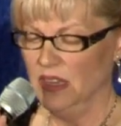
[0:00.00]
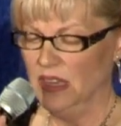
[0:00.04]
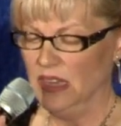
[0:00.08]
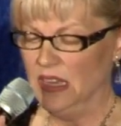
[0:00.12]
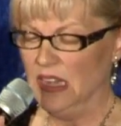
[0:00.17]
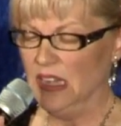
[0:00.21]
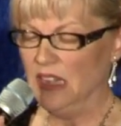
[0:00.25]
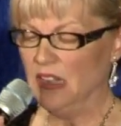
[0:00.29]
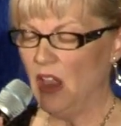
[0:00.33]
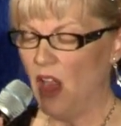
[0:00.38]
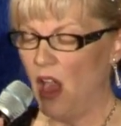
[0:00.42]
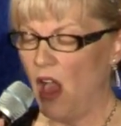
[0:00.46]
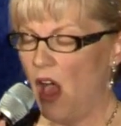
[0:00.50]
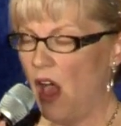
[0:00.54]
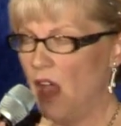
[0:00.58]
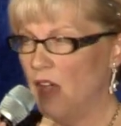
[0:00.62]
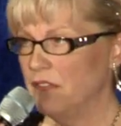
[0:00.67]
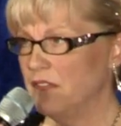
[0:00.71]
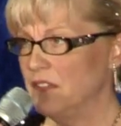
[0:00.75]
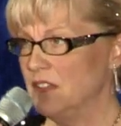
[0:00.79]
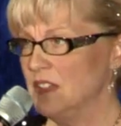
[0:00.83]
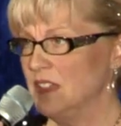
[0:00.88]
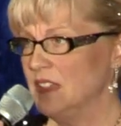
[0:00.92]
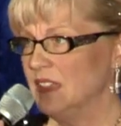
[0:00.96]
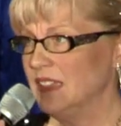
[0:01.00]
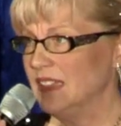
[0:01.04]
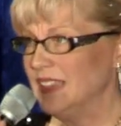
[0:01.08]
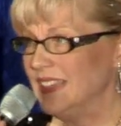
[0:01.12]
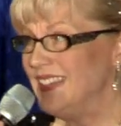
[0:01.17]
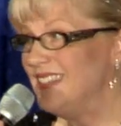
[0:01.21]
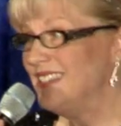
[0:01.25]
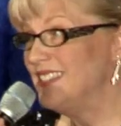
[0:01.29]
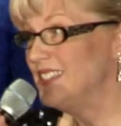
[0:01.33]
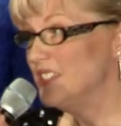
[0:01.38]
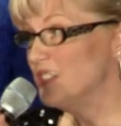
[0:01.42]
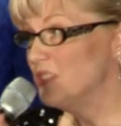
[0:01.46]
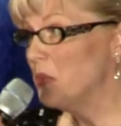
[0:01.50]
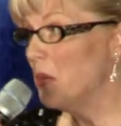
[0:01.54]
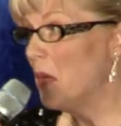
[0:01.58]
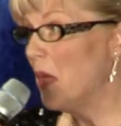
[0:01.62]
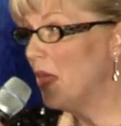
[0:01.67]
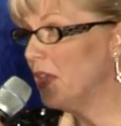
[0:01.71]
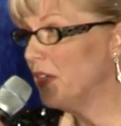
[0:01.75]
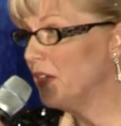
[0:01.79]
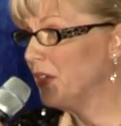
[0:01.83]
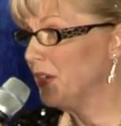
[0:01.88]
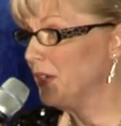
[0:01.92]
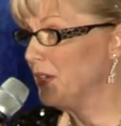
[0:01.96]
And it often leads to
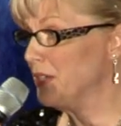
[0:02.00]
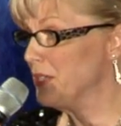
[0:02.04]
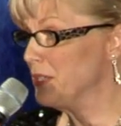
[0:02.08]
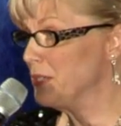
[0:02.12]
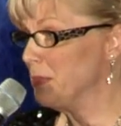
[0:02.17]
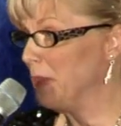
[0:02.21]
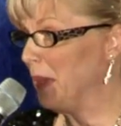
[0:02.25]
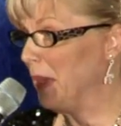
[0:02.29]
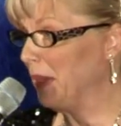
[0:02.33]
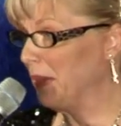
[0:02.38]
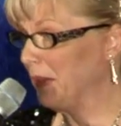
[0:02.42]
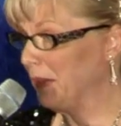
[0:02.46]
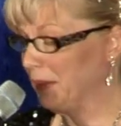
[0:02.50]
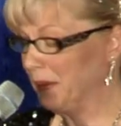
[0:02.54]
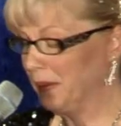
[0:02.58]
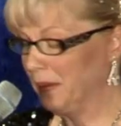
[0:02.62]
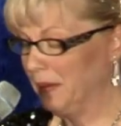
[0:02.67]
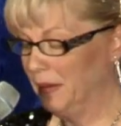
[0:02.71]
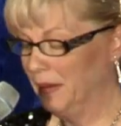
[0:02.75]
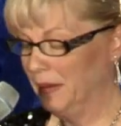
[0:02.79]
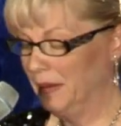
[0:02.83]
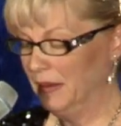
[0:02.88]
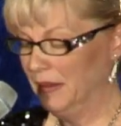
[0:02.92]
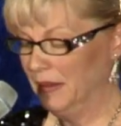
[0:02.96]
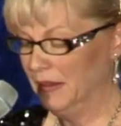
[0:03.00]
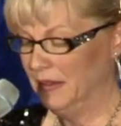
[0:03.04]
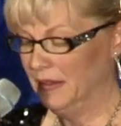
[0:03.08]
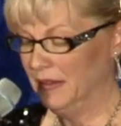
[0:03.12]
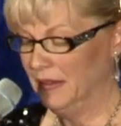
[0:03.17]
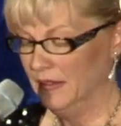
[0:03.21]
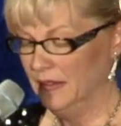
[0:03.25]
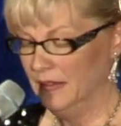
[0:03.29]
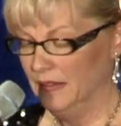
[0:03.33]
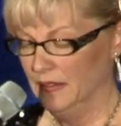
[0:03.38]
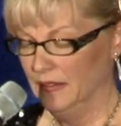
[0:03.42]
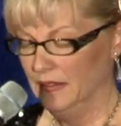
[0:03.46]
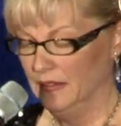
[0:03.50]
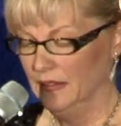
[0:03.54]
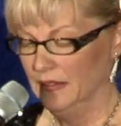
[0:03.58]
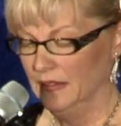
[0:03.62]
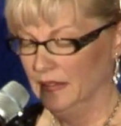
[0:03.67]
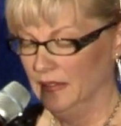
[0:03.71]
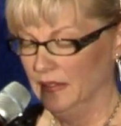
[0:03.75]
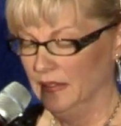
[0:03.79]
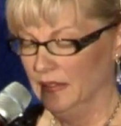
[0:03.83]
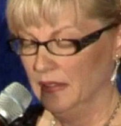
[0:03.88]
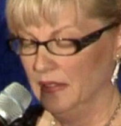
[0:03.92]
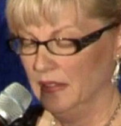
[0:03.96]
utter despair.
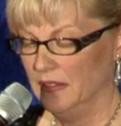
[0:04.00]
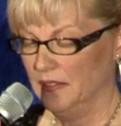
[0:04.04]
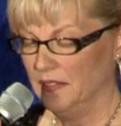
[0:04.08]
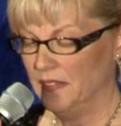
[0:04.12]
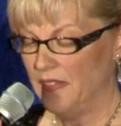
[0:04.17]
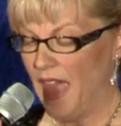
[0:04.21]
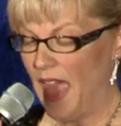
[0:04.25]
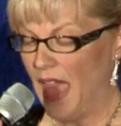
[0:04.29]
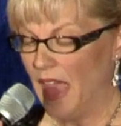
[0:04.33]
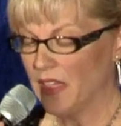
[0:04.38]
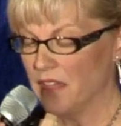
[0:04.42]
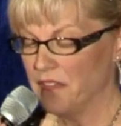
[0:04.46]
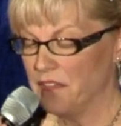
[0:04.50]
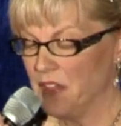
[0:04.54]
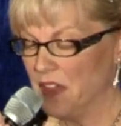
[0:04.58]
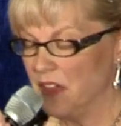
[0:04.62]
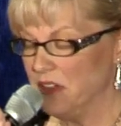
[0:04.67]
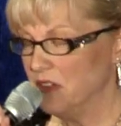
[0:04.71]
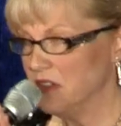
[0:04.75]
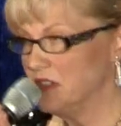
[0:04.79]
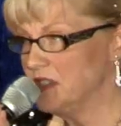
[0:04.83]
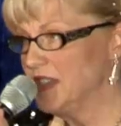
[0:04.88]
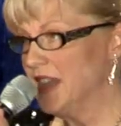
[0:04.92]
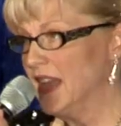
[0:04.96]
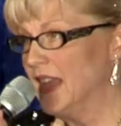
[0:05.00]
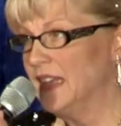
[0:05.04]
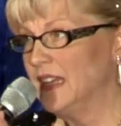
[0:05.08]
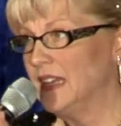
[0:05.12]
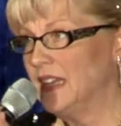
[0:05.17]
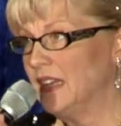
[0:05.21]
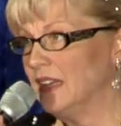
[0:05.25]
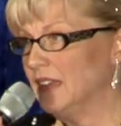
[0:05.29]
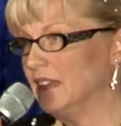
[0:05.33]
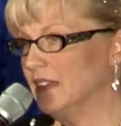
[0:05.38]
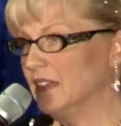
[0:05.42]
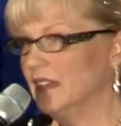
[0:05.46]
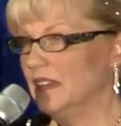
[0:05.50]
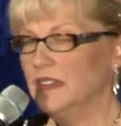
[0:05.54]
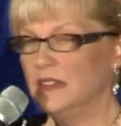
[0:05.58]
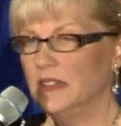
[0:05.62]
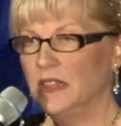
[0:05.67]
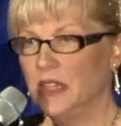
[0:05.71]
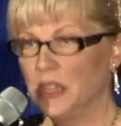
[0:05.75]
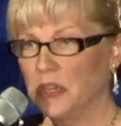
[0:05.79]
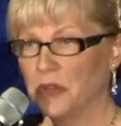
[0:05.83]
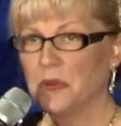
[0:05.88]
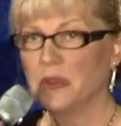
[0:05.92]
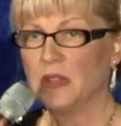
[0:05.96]
The lack of understanding
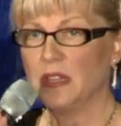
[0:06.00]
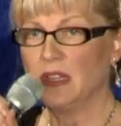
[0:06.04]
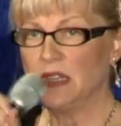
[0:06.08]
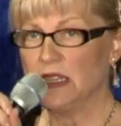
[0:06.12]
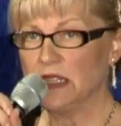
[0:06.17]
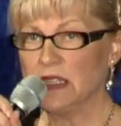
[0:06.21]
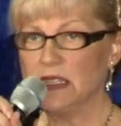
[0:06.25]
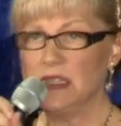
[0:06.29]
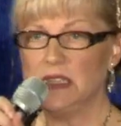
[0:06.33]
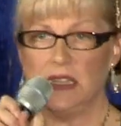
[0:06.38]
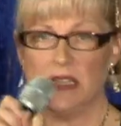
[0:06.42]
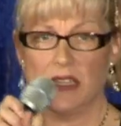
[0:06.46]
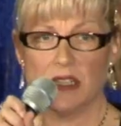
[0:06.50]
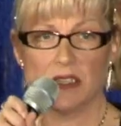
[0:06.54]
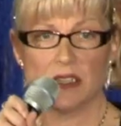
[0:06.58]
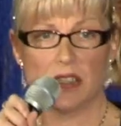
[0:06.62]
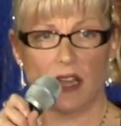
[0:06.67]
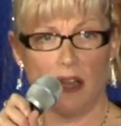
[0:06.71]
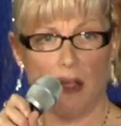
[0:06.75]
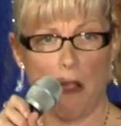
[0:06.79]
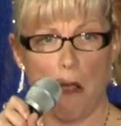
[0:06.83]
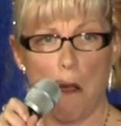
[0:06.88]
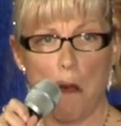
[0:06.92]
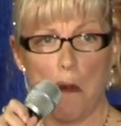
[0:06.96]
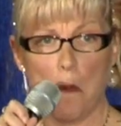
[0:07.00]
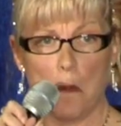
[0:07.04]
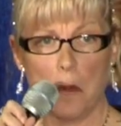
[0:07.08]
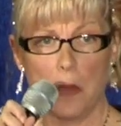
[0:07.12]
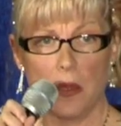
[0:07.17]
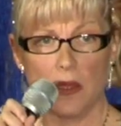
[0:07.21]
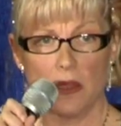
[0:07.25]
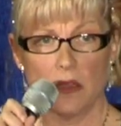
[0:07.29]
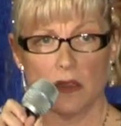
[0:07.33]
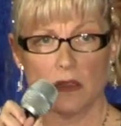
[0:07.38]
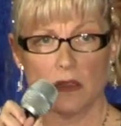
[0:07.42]
literally steals our hope.